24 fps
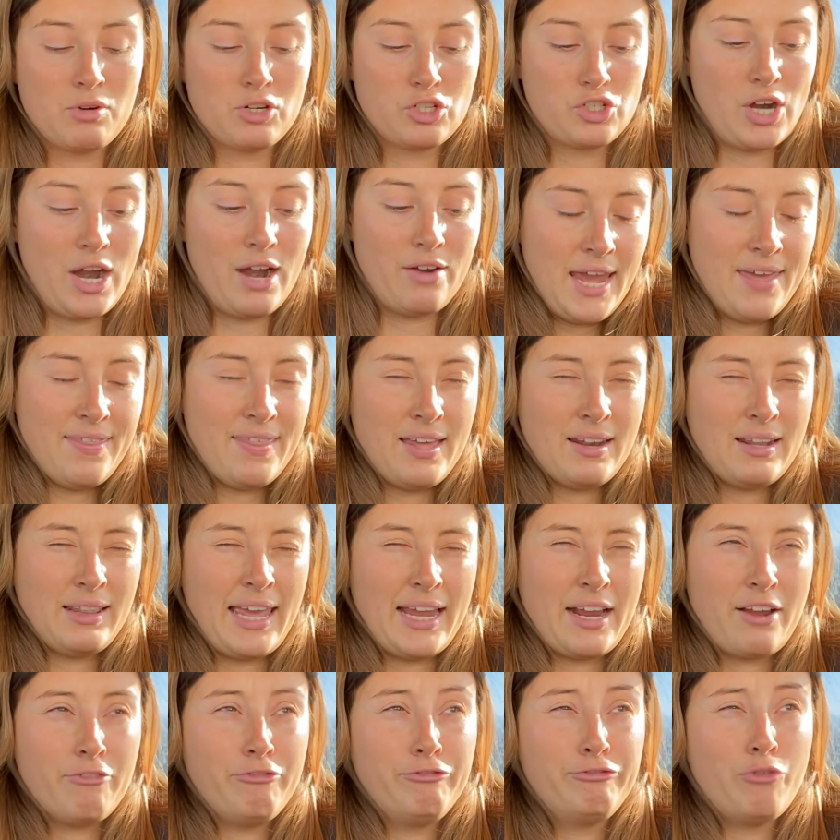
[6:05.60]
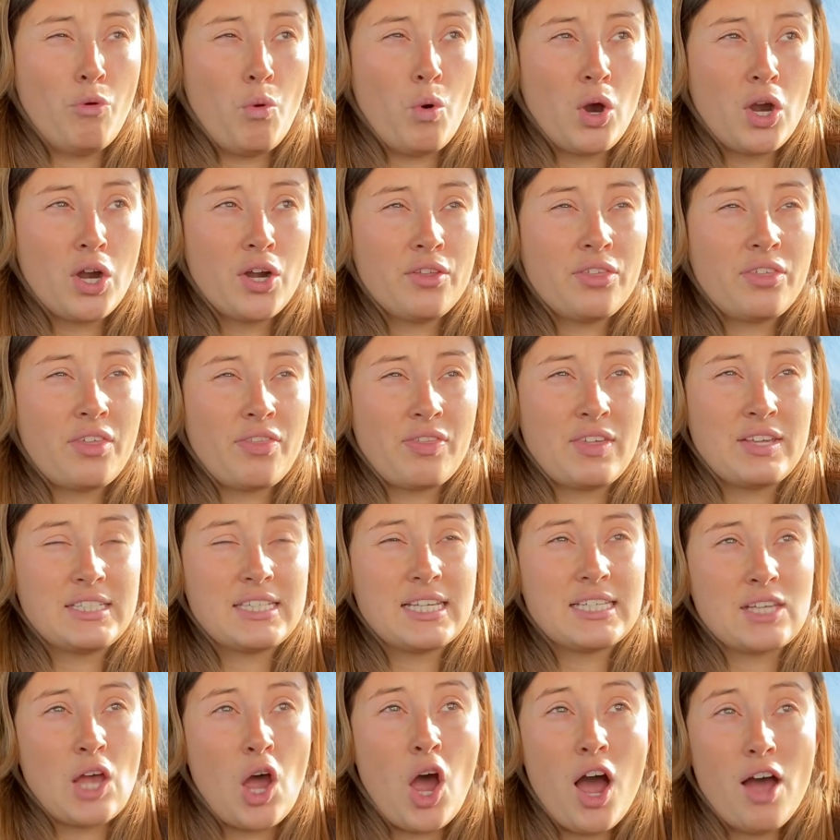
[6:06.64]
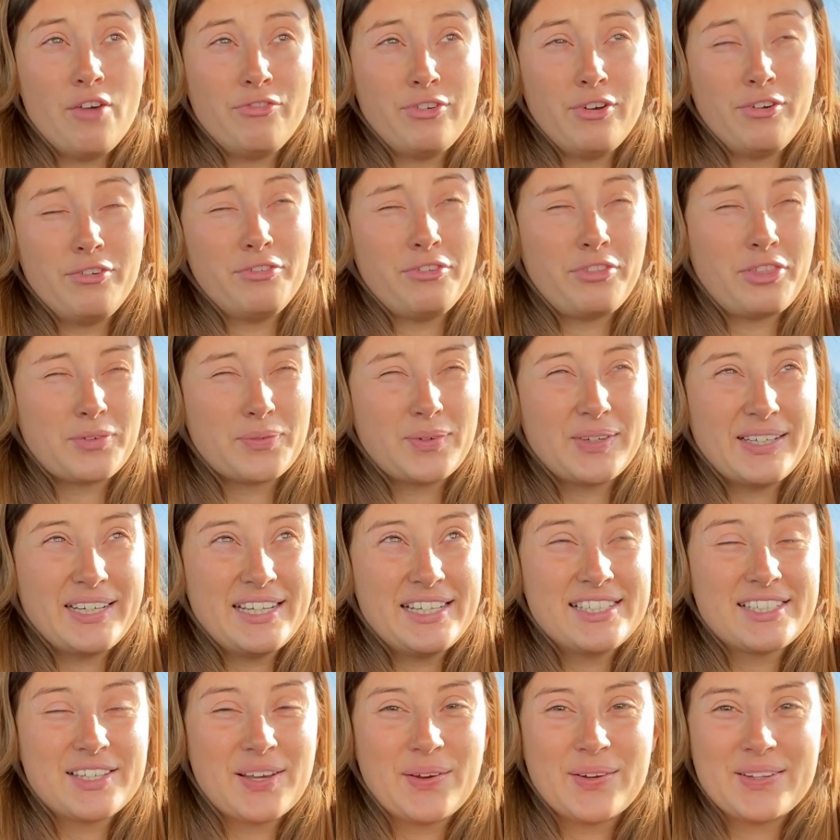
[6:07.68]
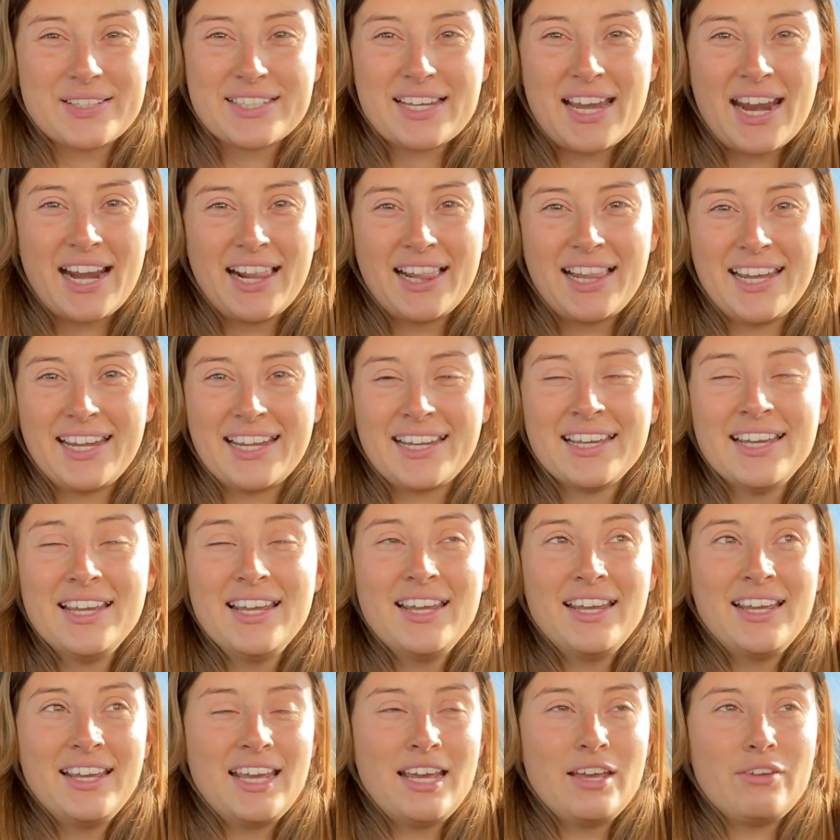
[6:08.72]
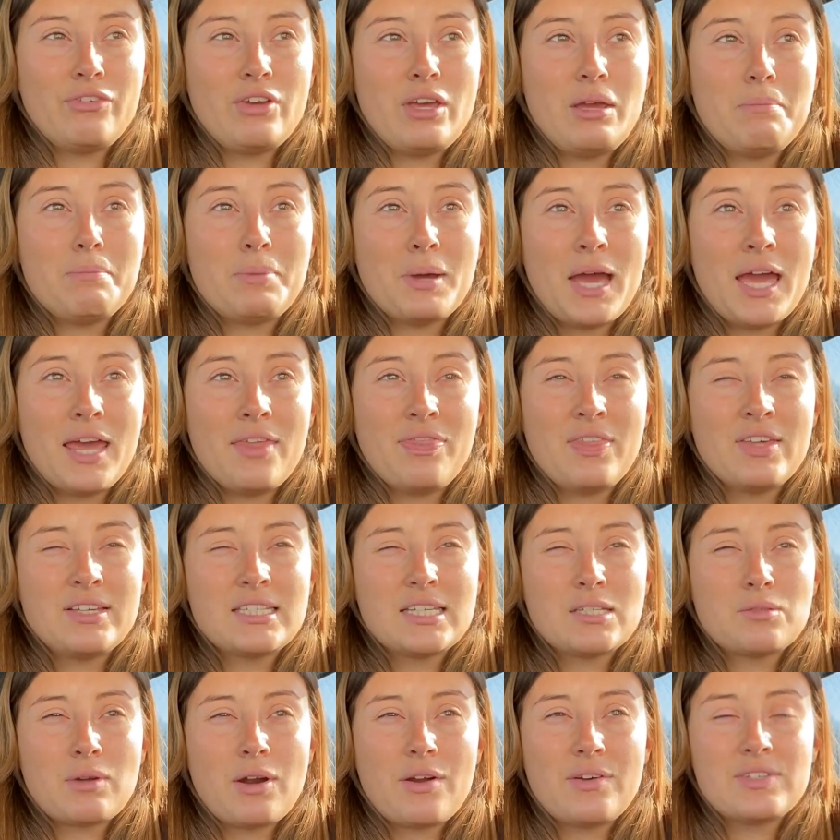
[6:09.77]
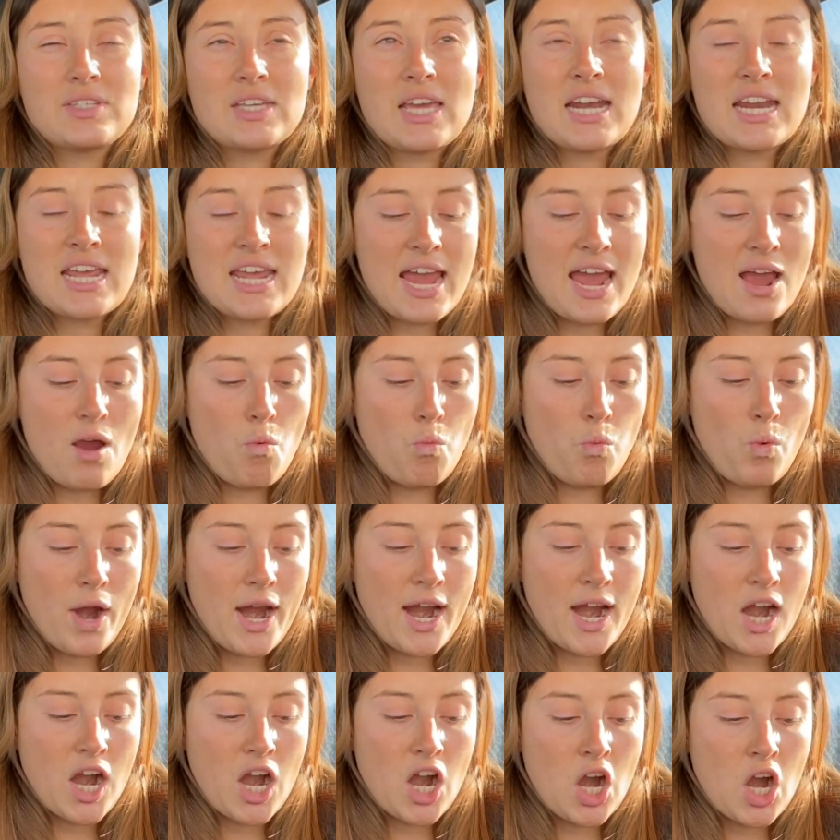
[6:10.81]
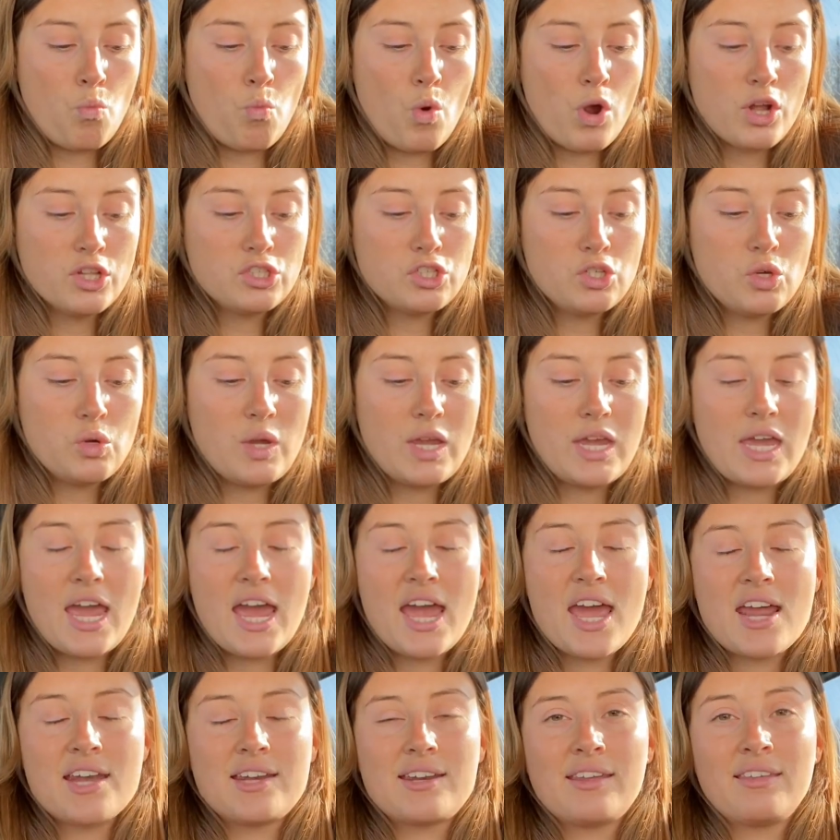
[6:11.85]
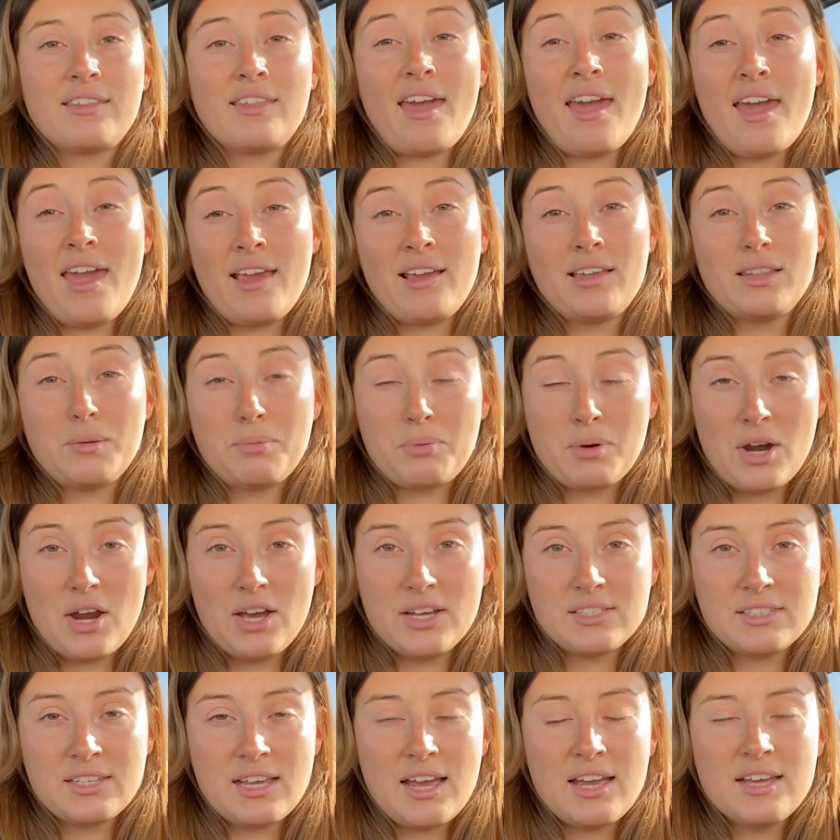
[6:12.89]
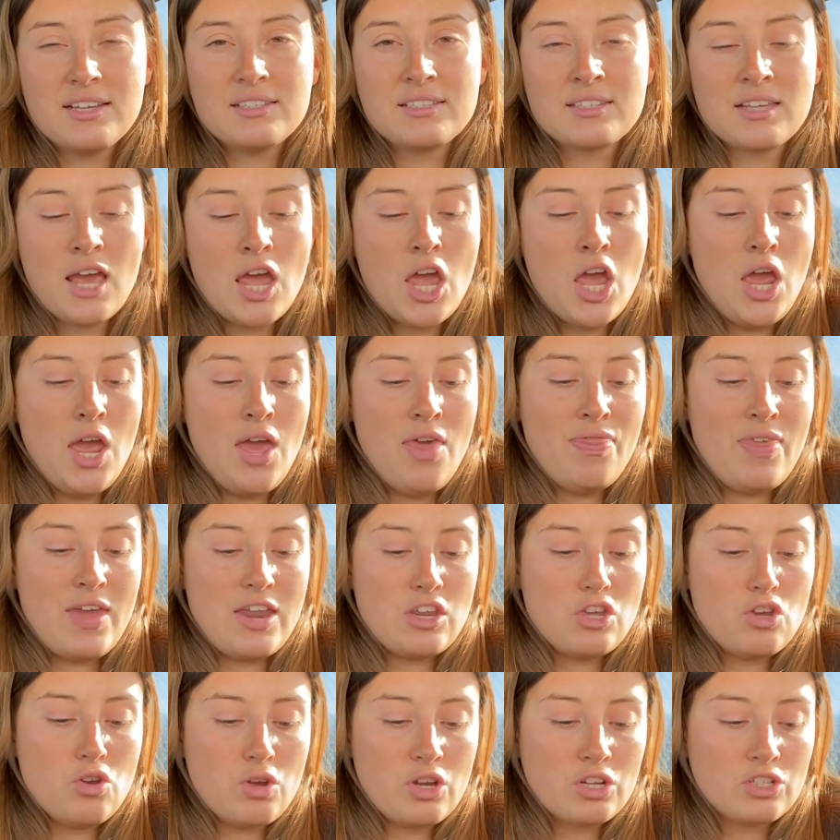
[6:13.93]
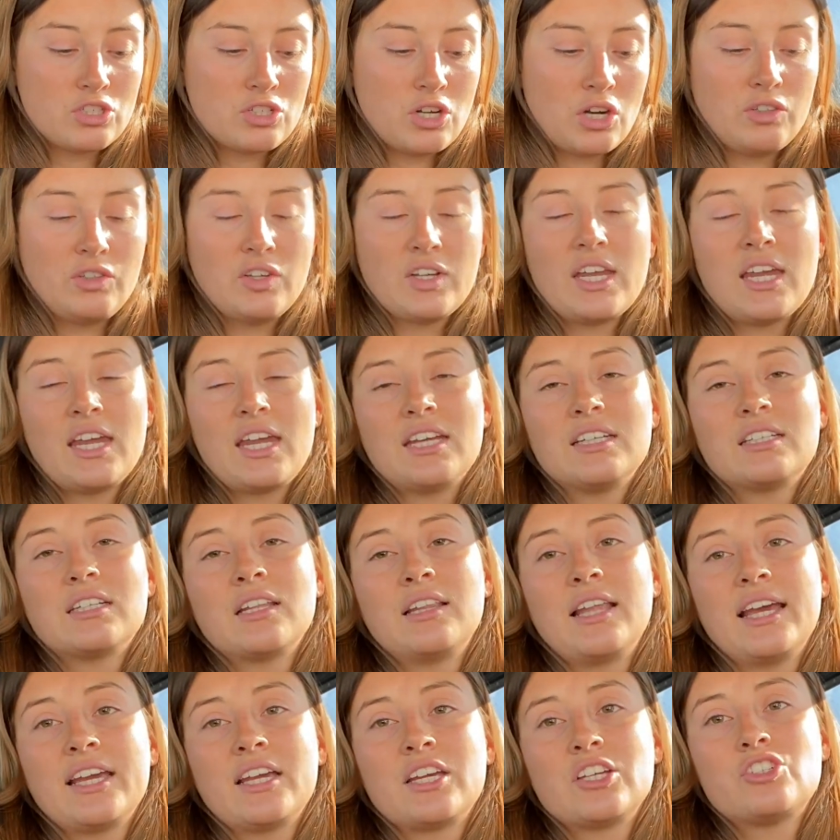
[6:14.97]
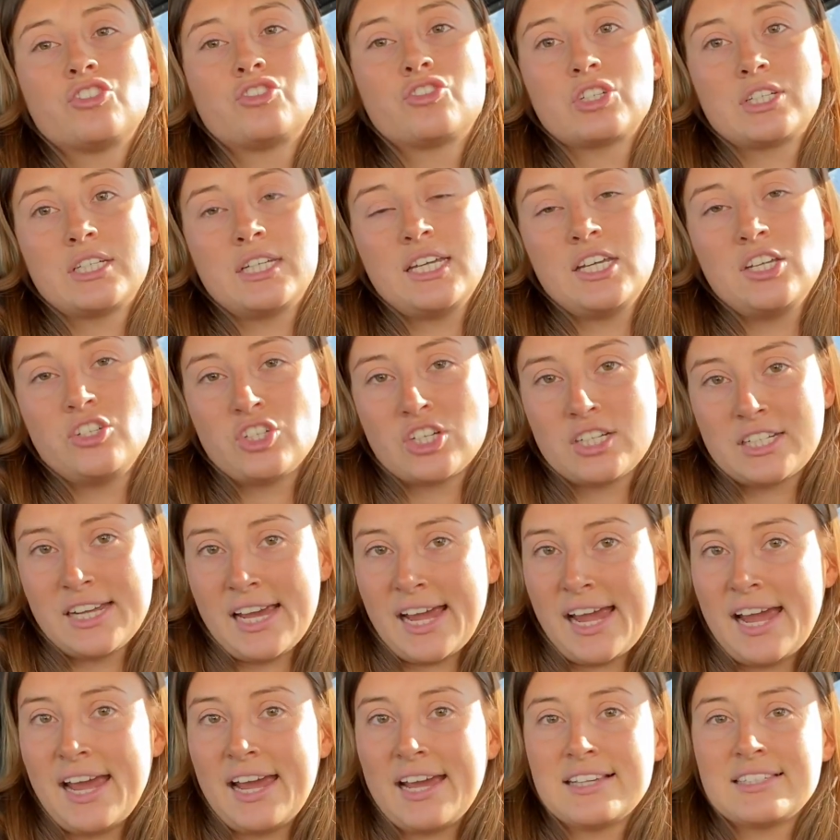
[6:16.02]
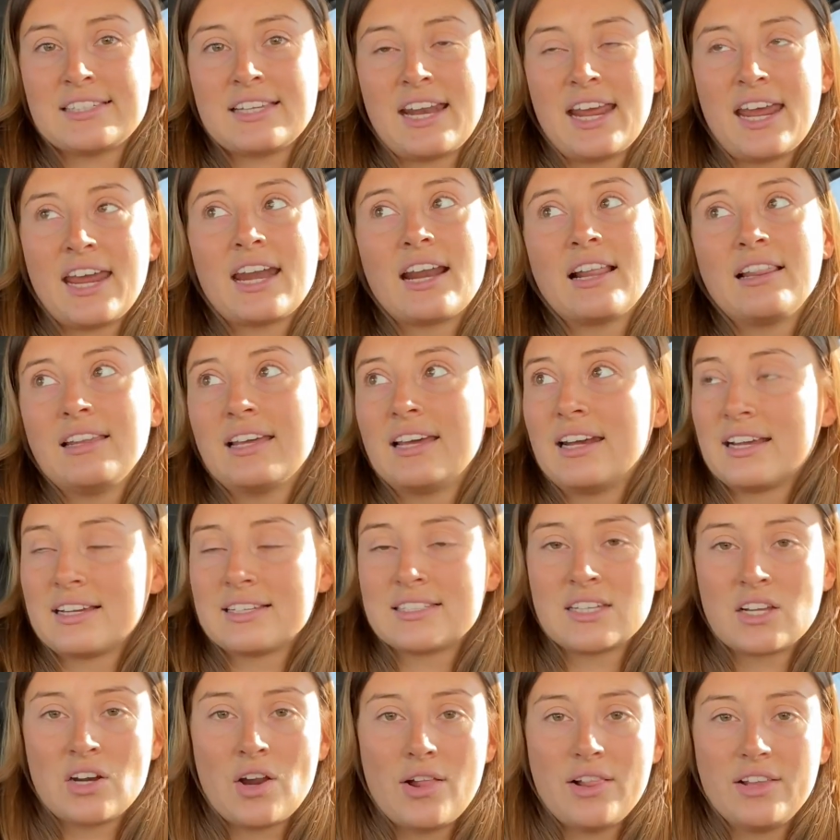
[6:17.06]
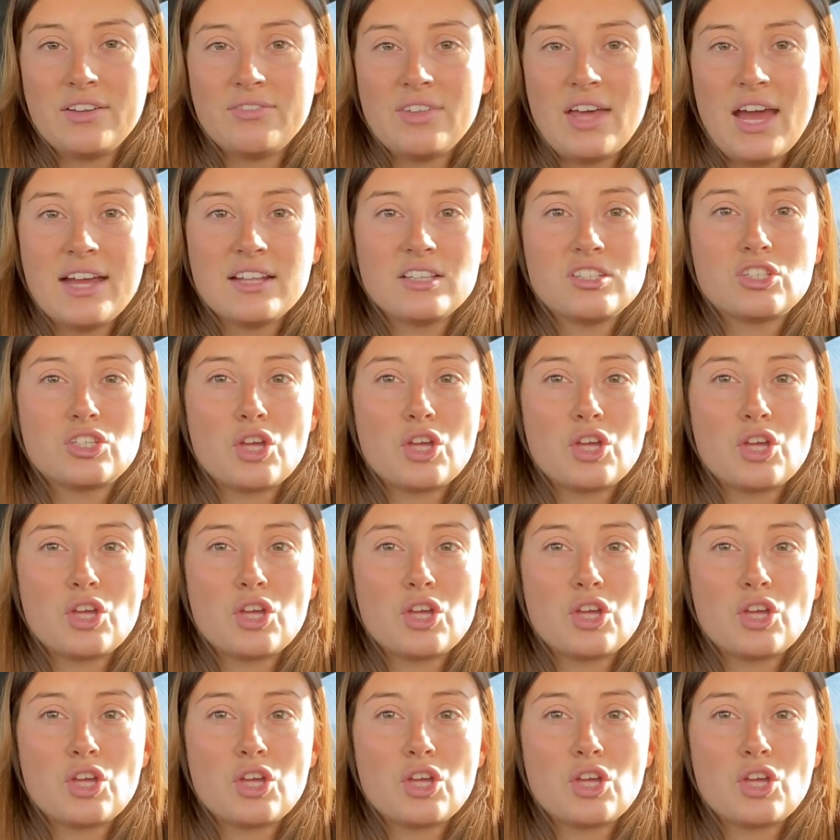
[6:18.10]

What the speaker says: traffic. And then like fourth, this is off of 3, so it's kind of like iffy, but this is what I was getting at, where once you get the hang of the process, then you can start looking into like strategic tags and analytics and all of that.